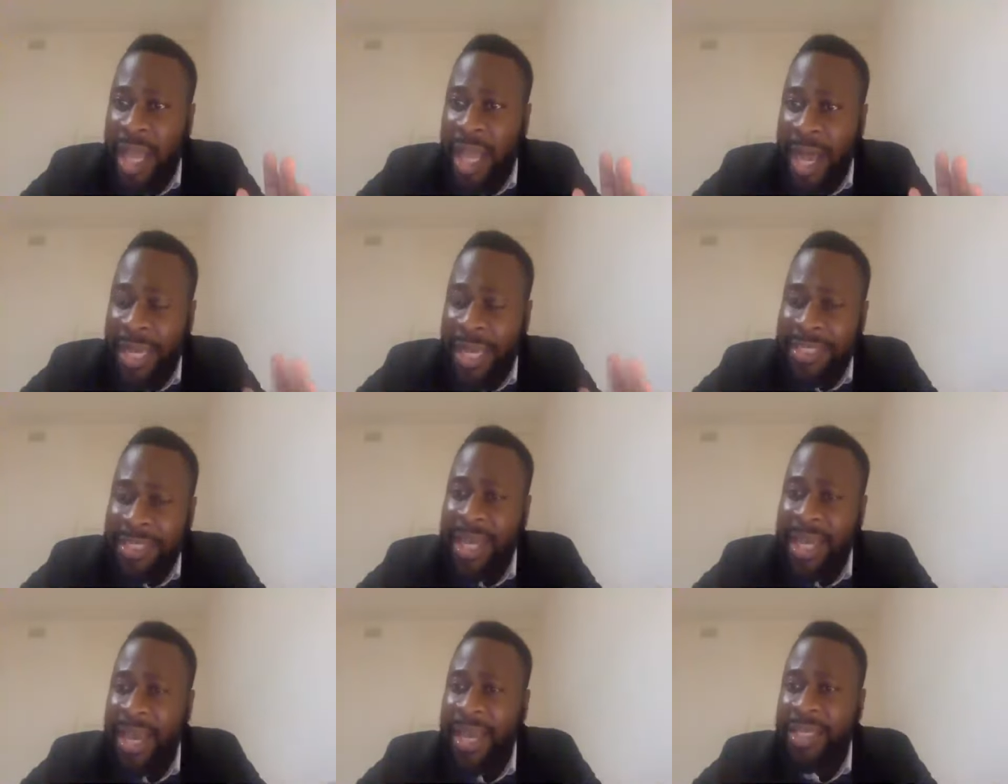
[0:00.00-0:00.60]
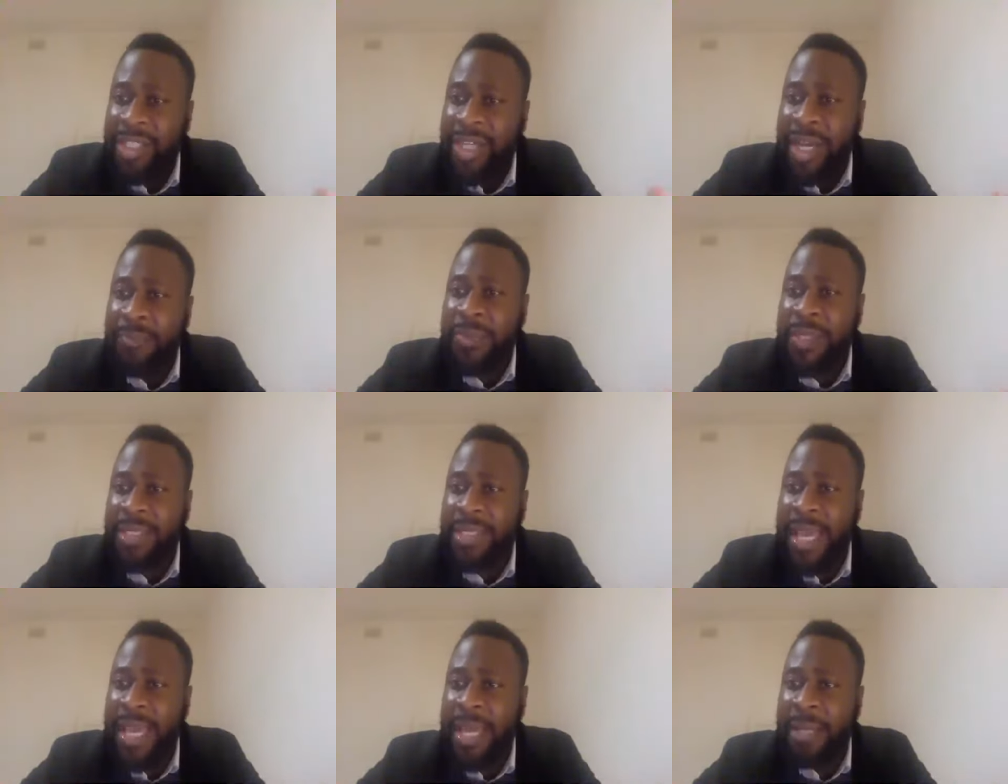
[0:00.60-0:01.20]
Isaiah
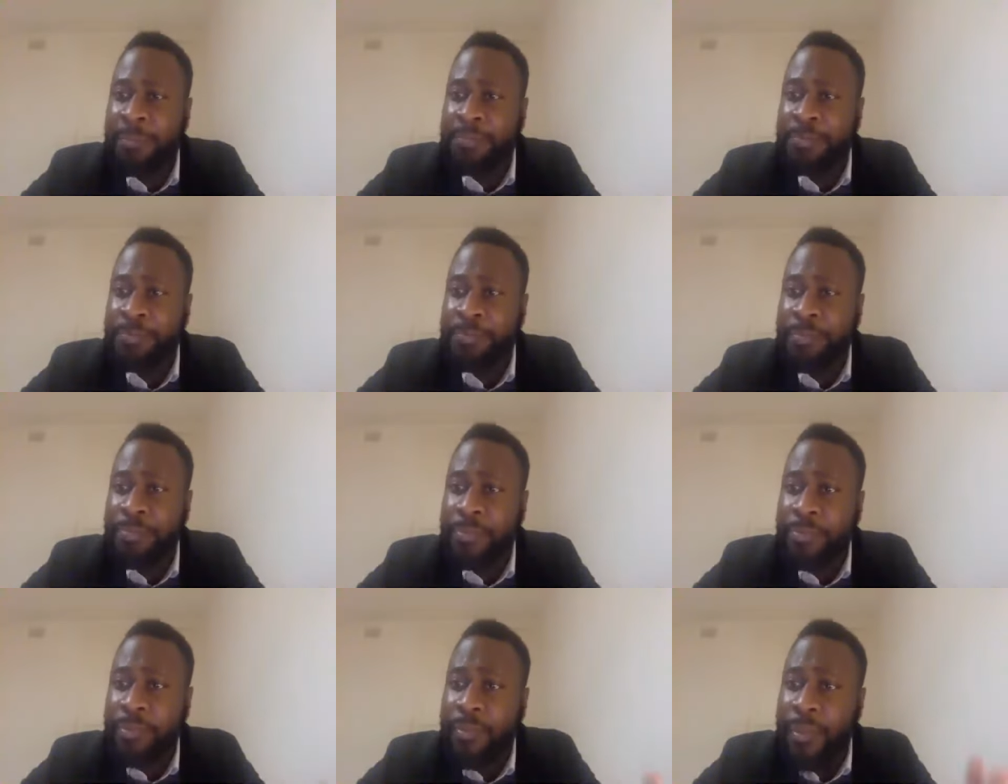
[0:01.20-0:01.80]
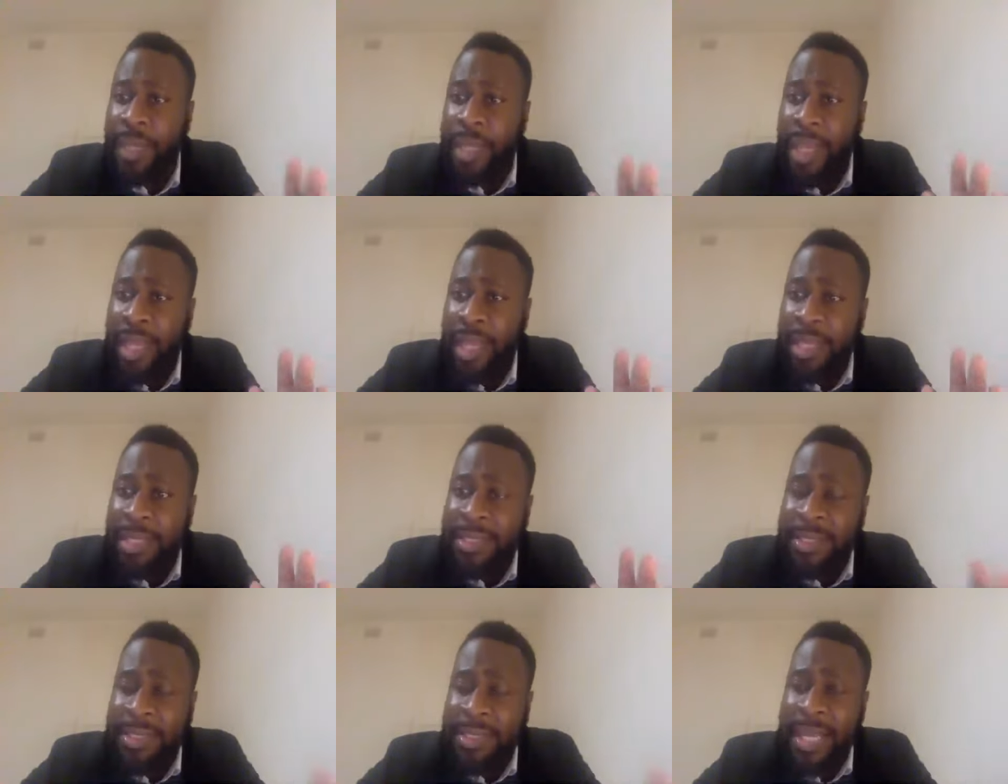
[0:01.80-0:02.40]
chapter 10
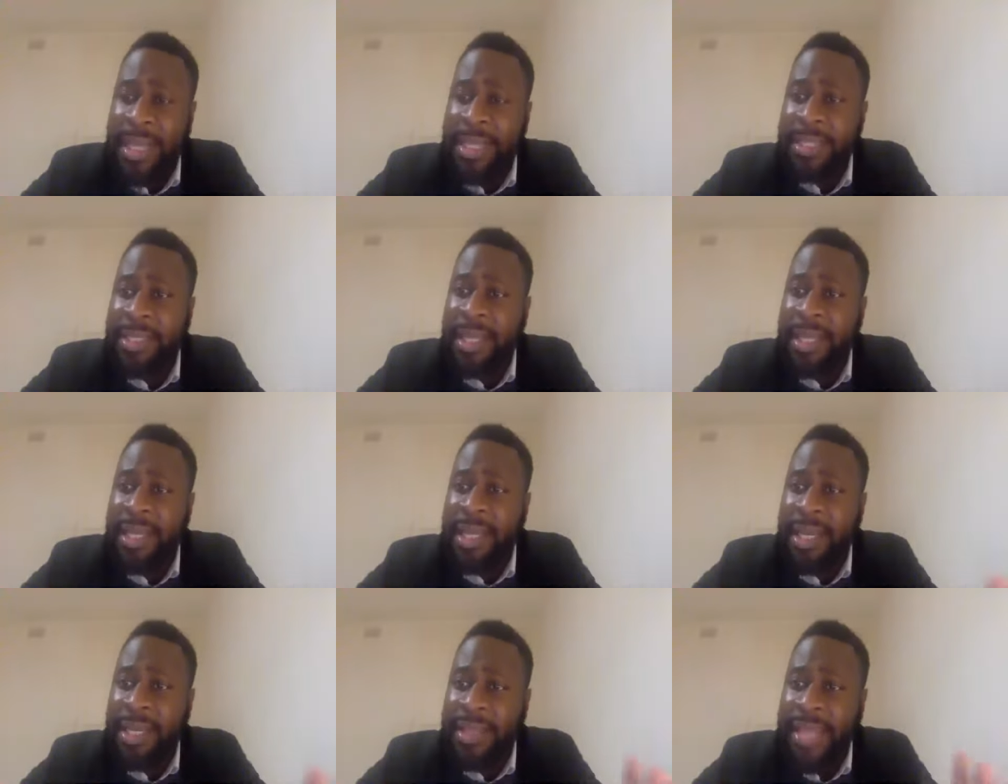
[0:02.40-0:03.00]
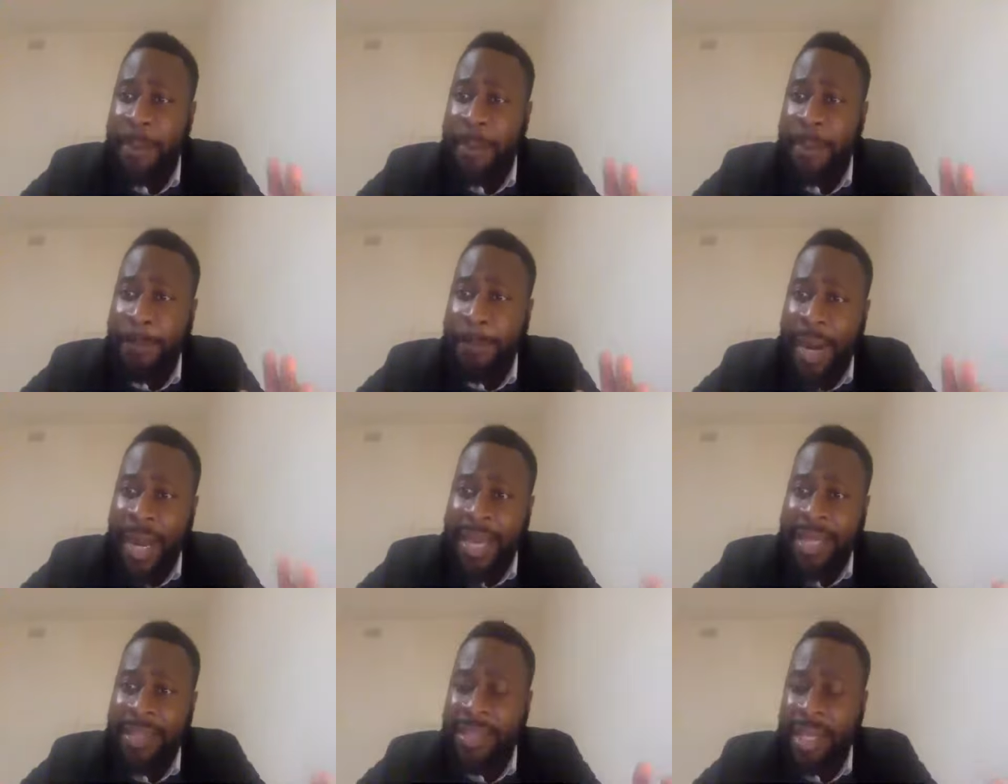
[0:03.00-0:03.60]
says that
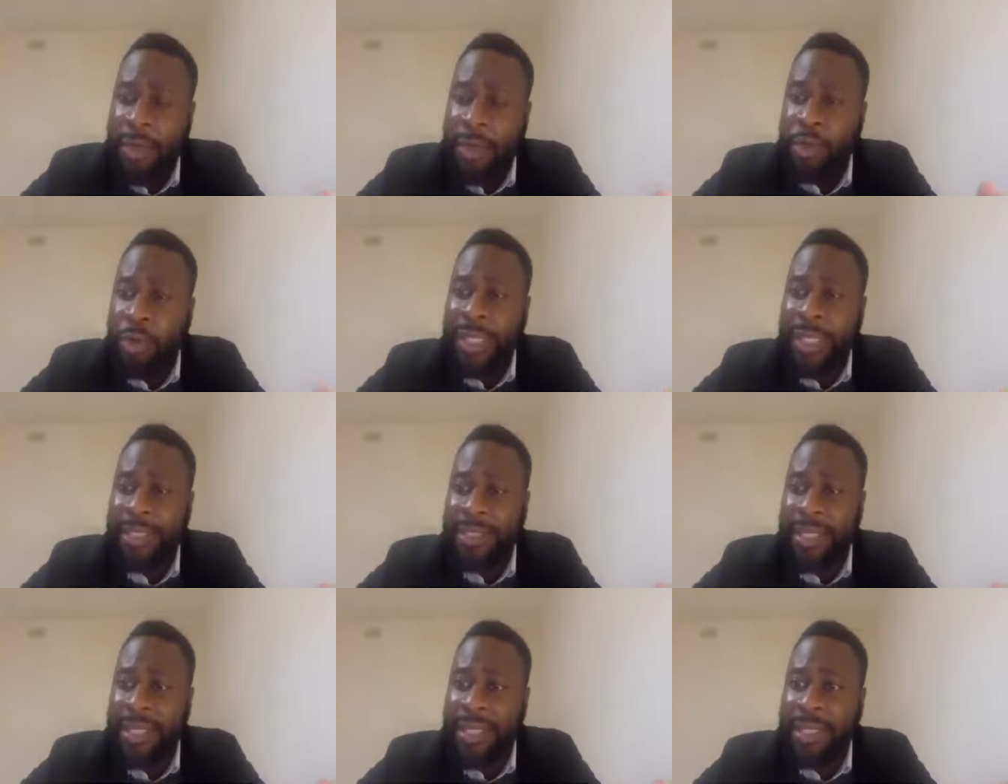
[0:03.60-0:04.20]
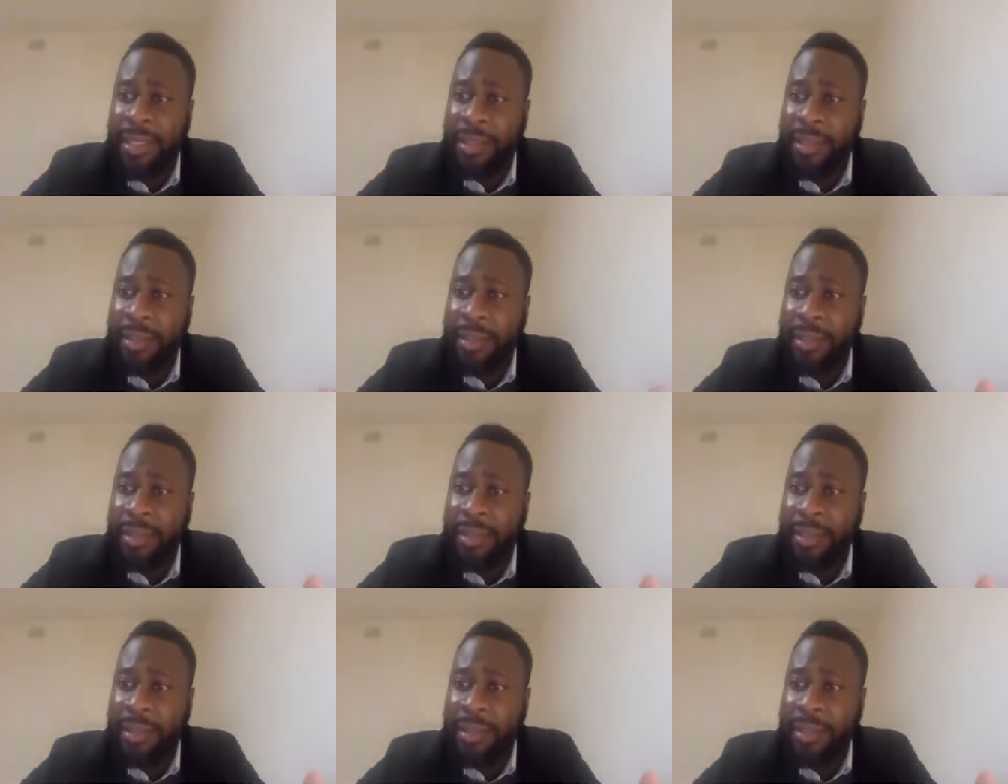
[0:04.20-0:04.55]
by the anointing,